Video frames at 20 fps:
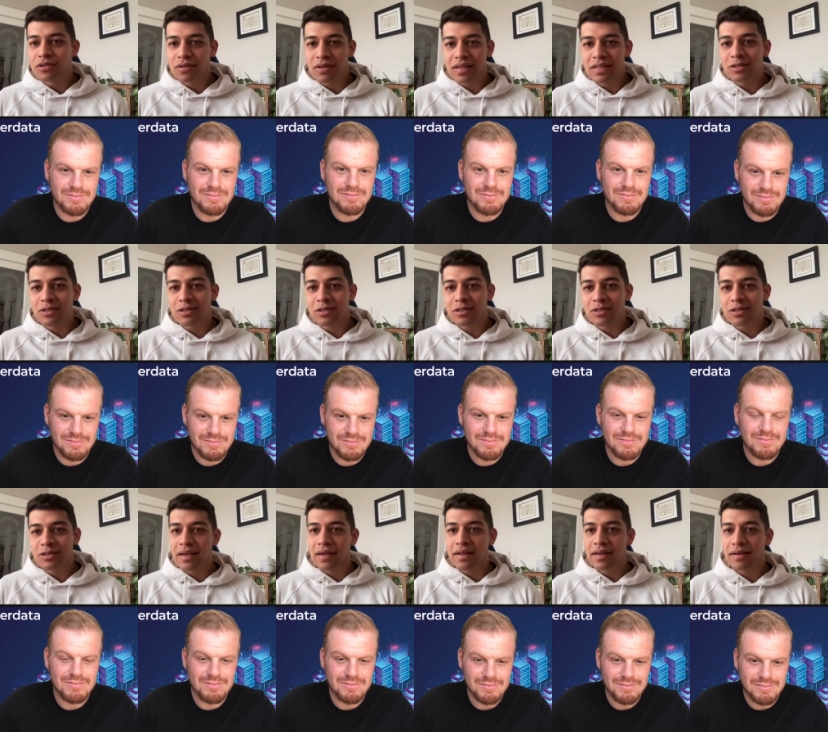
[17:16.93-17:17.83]
Speaker 1: or
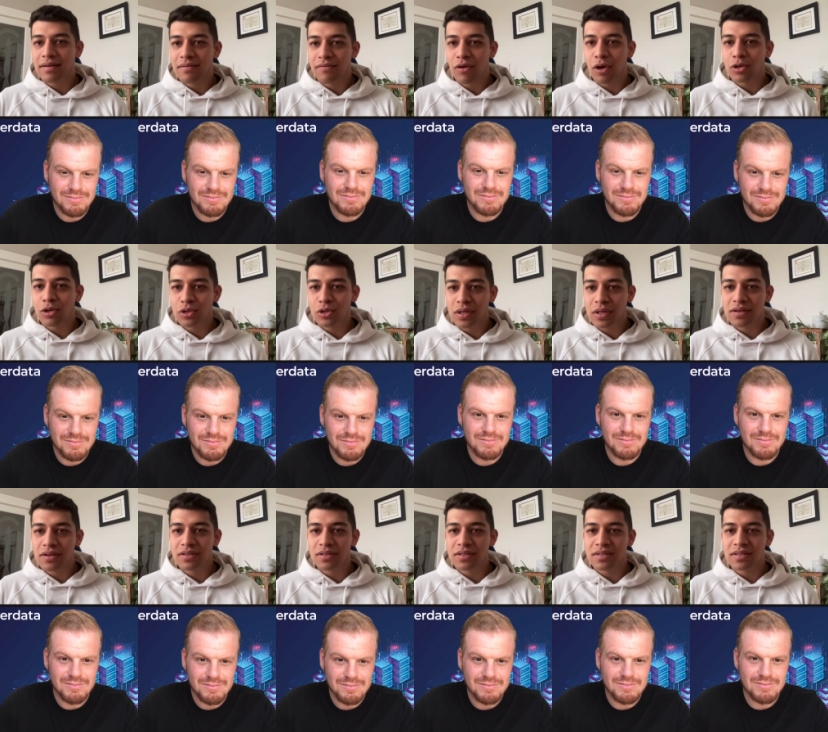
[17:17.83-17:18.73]
intermediate vol
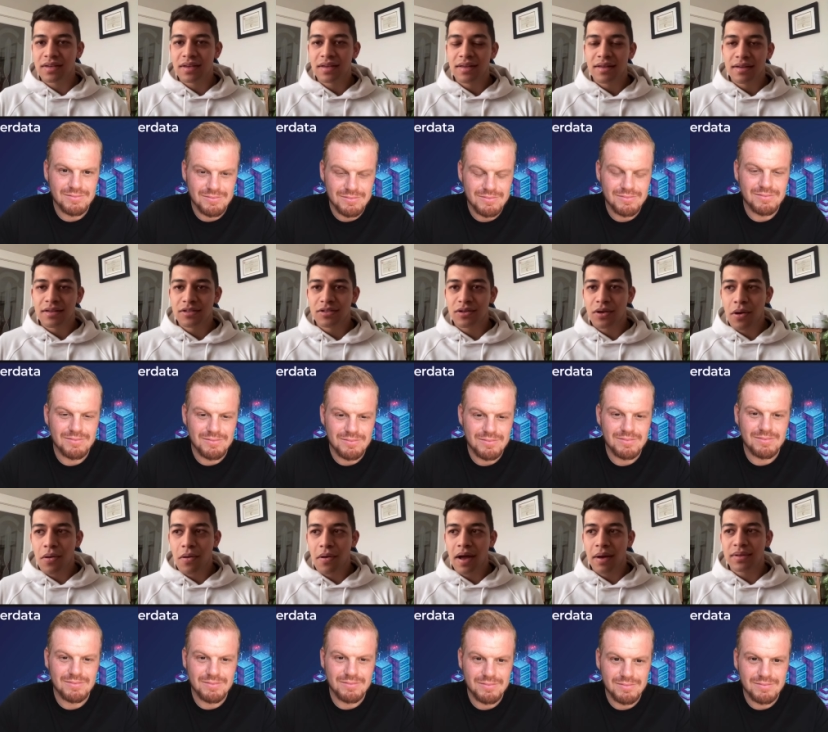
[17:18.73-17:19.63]
traders.
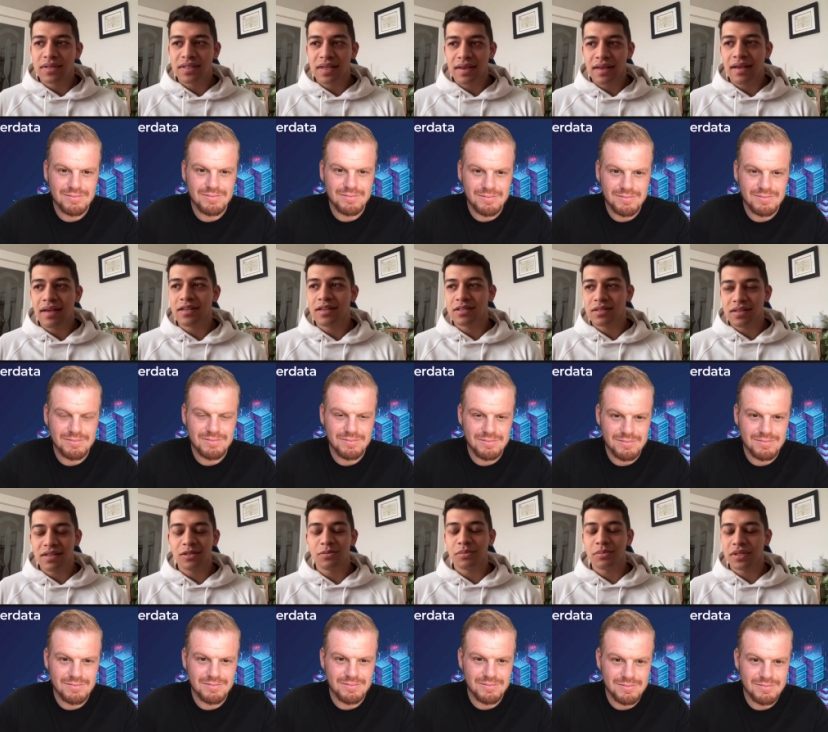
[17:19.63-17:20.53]
So I would say
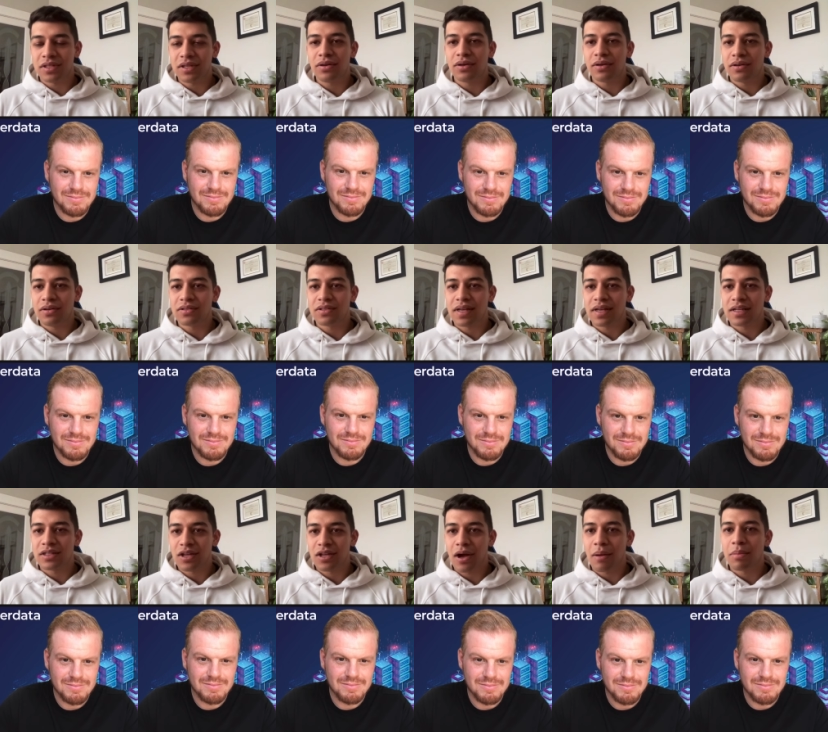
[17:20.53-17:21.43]
his material is
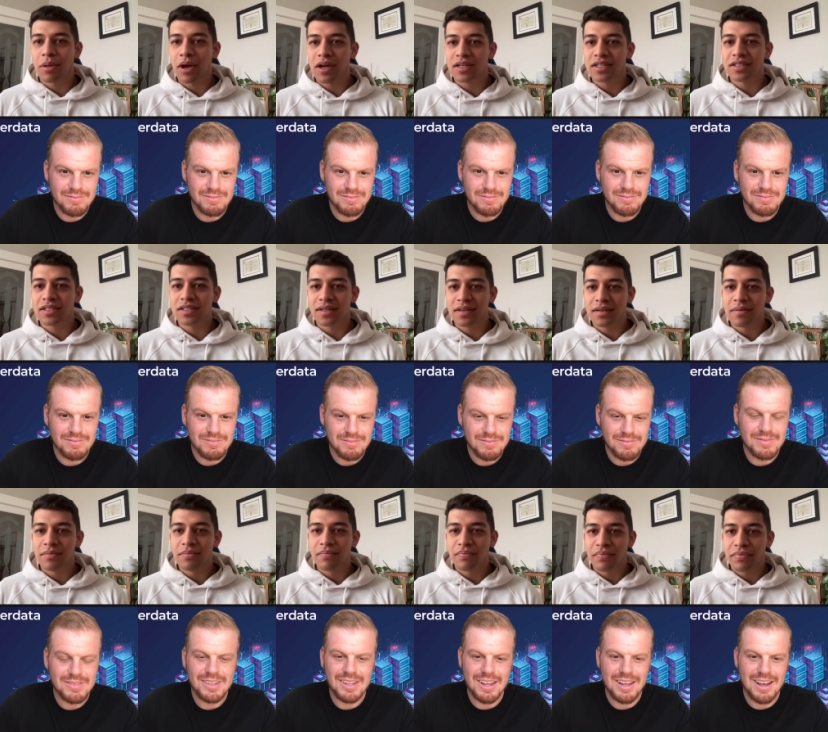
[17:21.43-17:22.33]
like top notch.
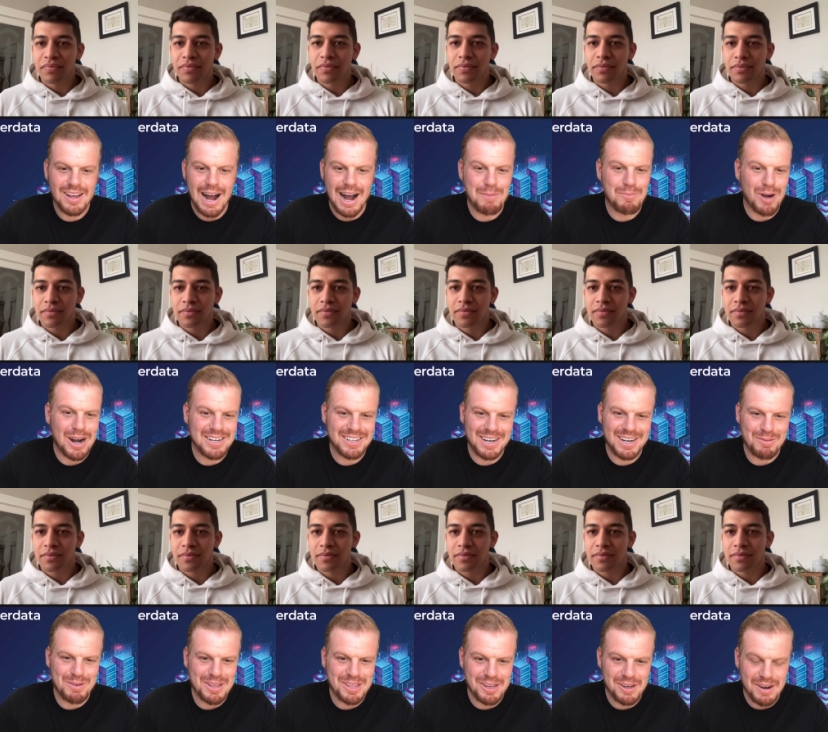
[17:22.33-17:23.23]
Speaker 2: I'm right there
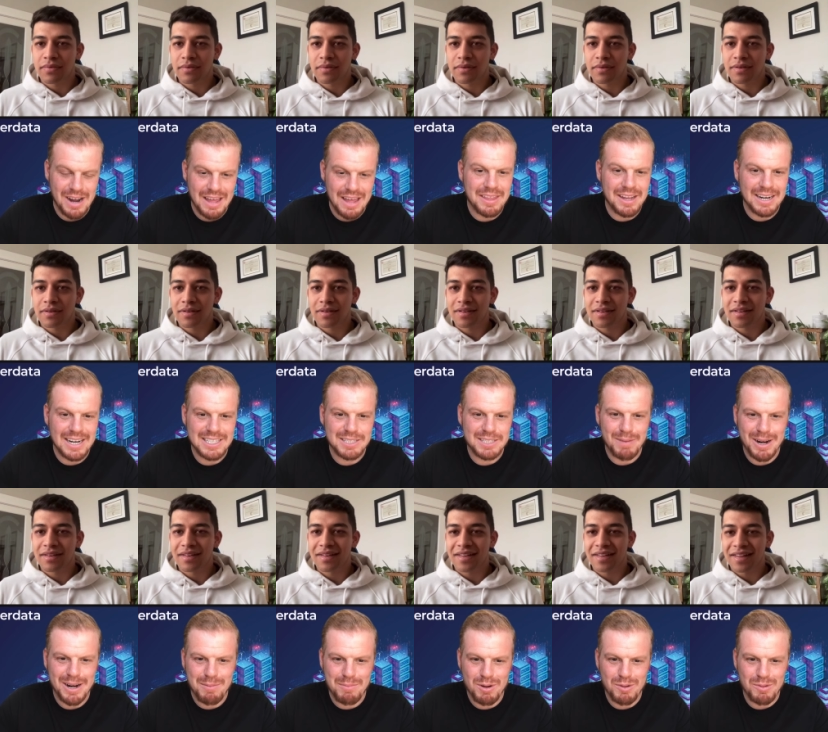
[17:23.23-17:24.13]
with you. I think that's my
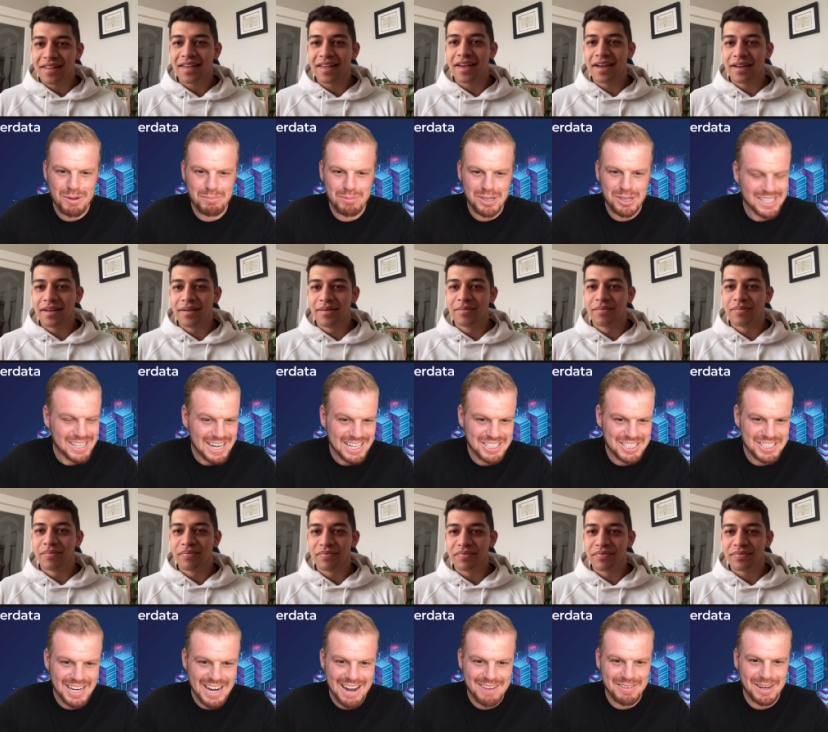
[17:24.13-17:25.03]
#1 book. I actually
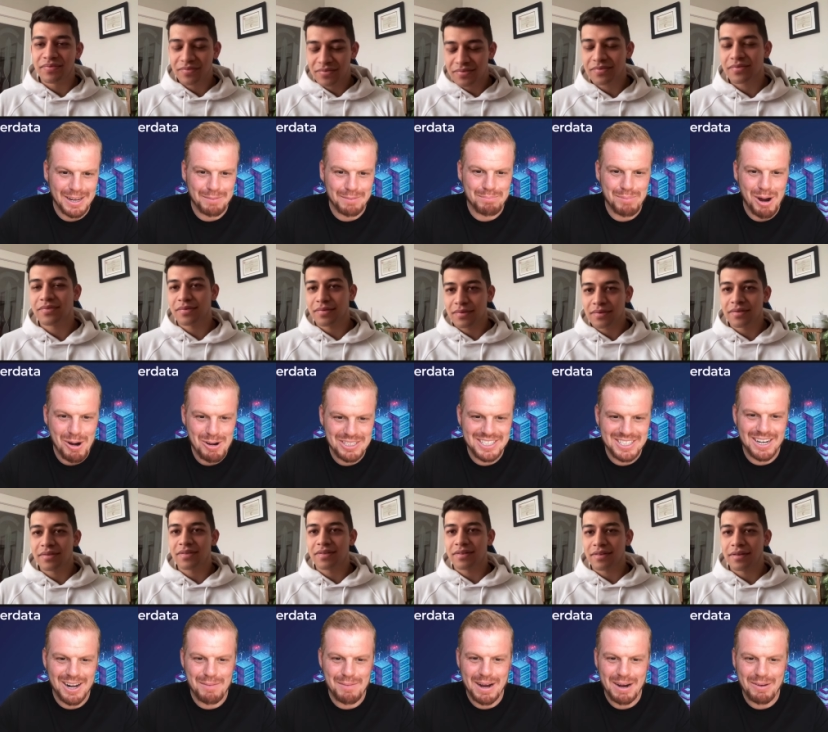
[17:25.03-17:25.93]
have it like posted
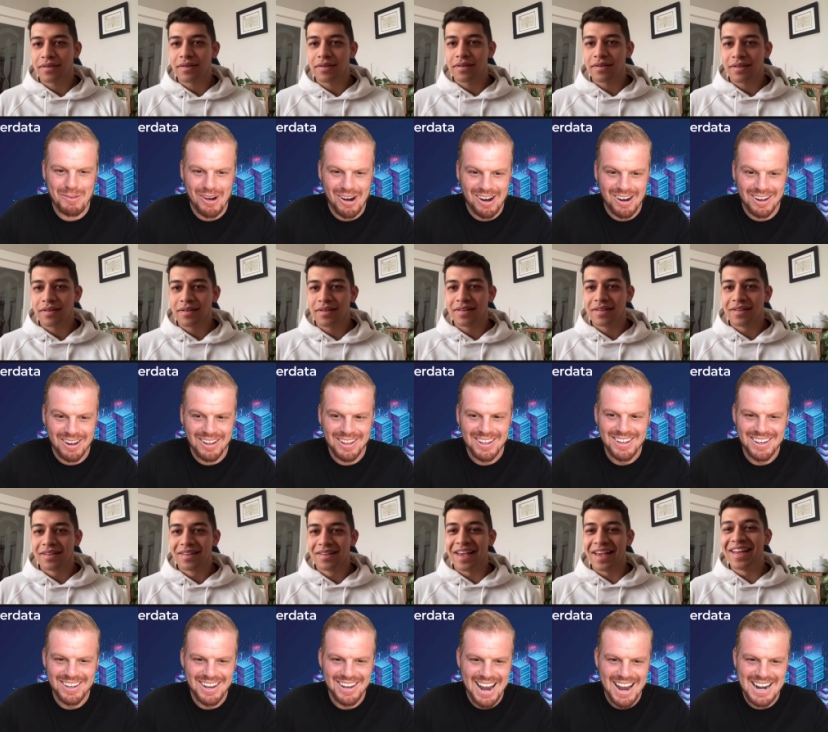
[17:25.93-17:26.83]
on my wall.
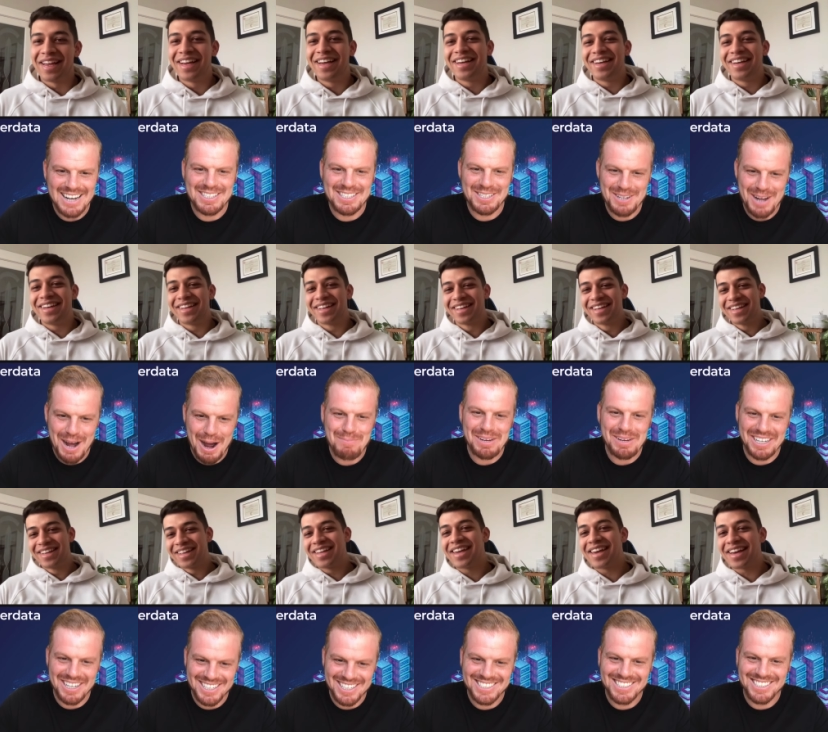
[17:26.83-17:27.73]
And it's not
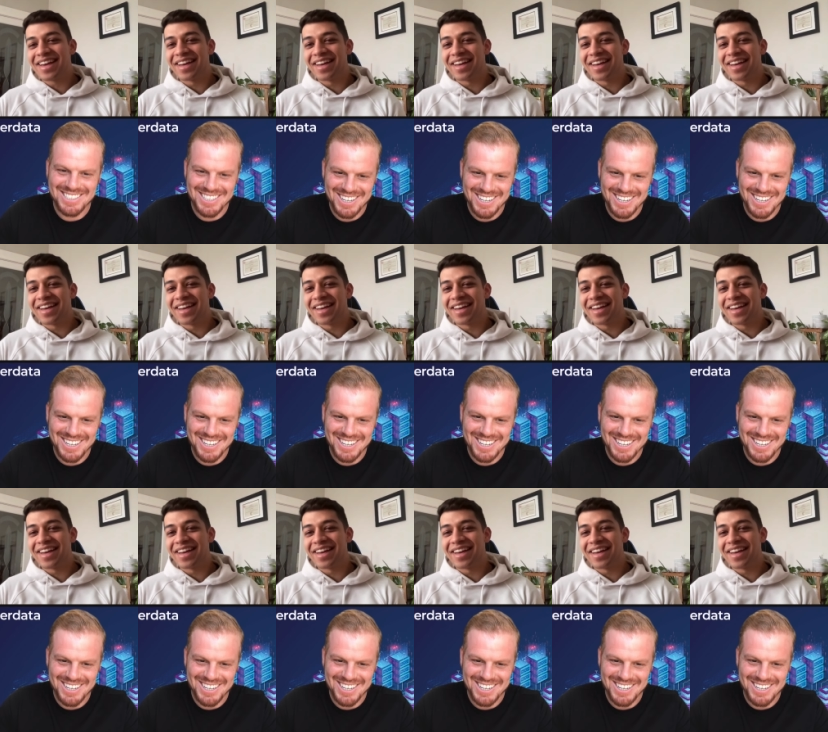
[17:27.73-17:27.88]
because he's a